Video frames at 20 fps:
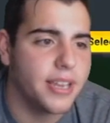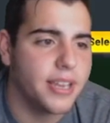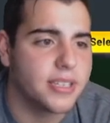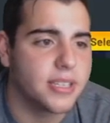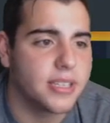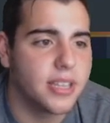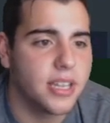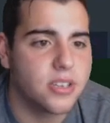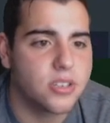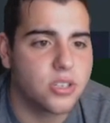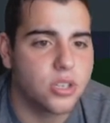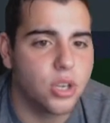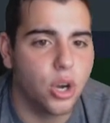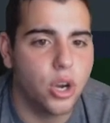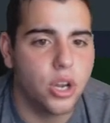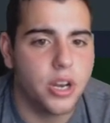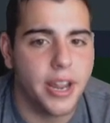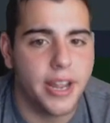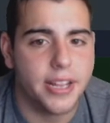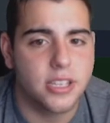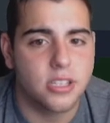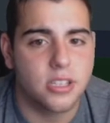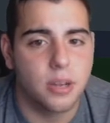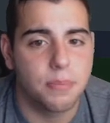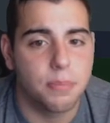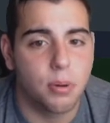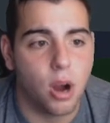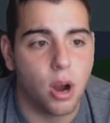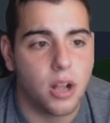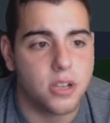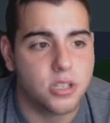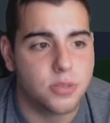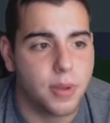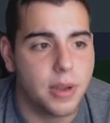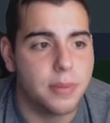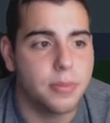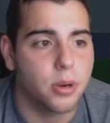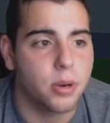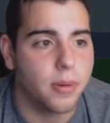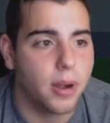is this good. It's the bronze
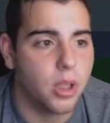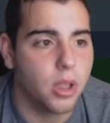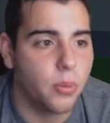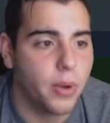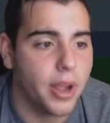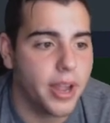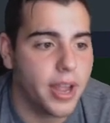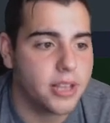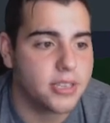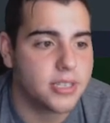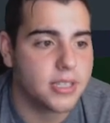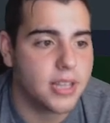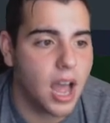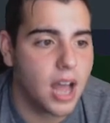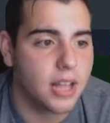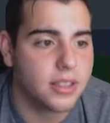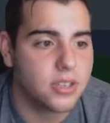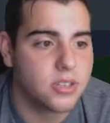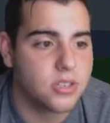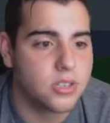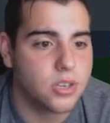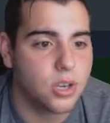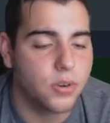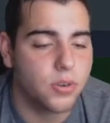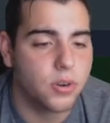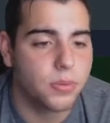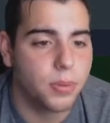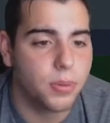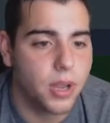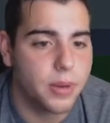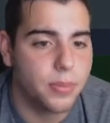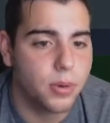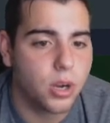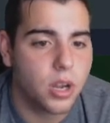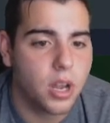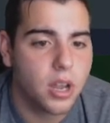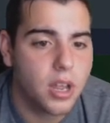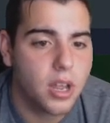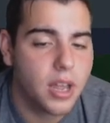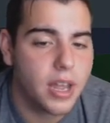playbook, by the way. It's not the silver
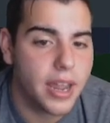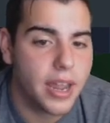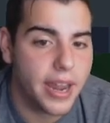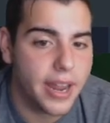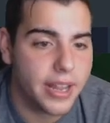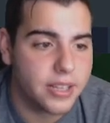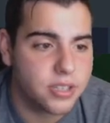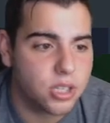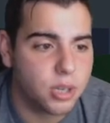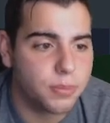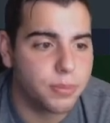playbook. It's the